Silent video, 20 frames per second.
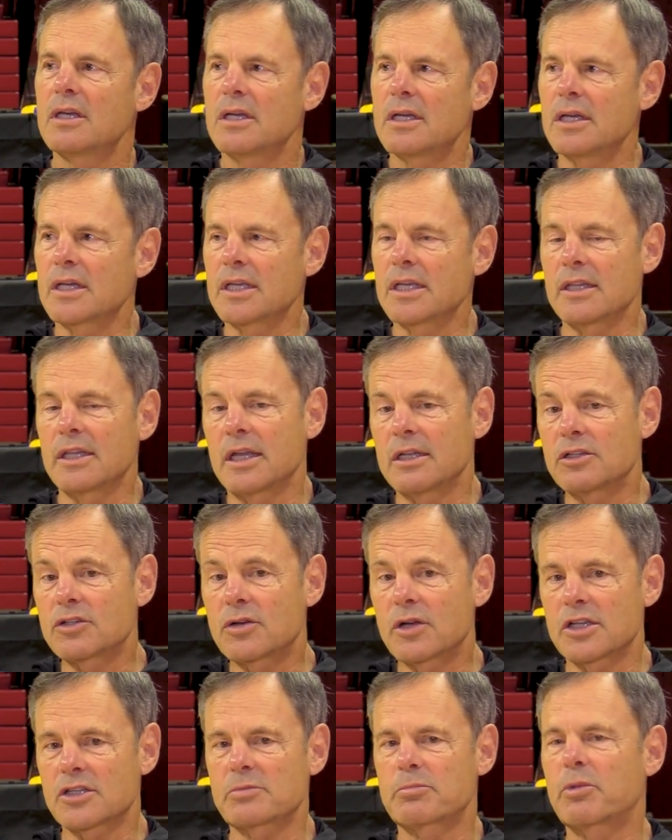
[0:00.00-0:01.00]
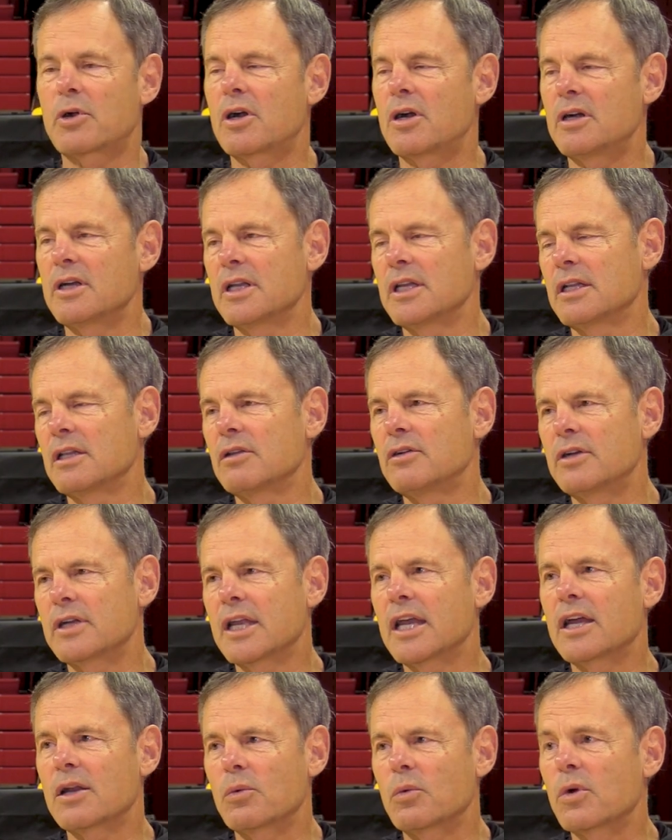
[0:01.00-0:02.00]
Again, that trust part and
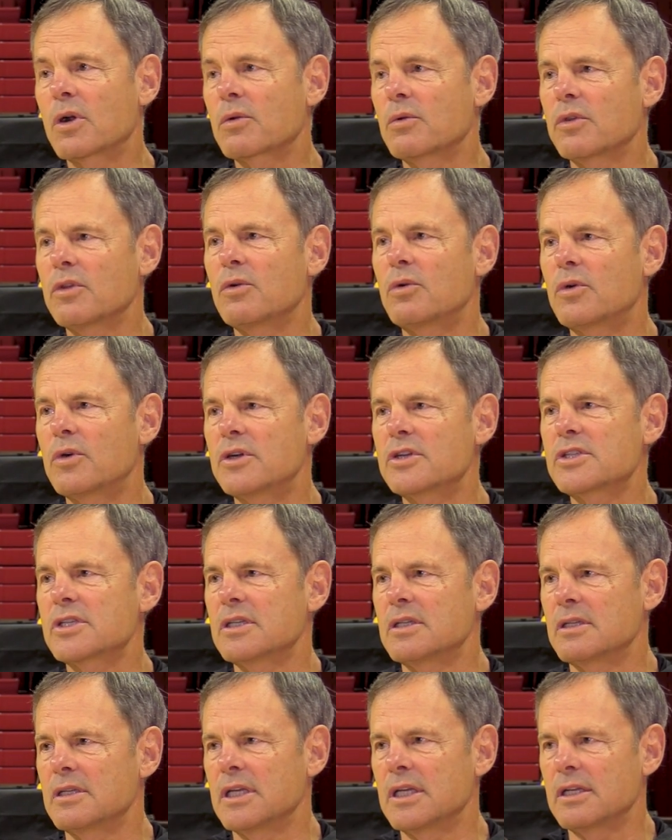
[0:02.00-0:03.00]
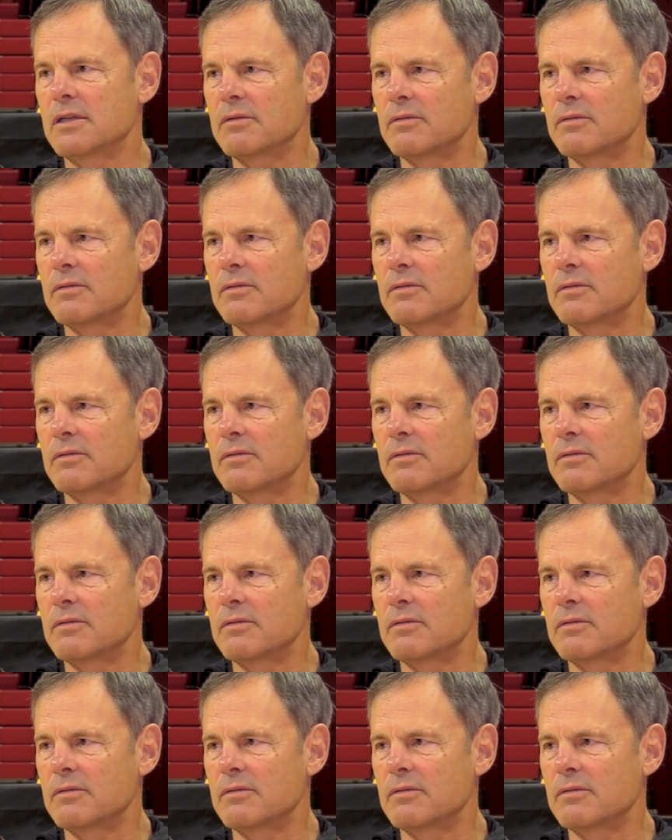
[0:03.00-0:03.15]
learning how to work with a horse and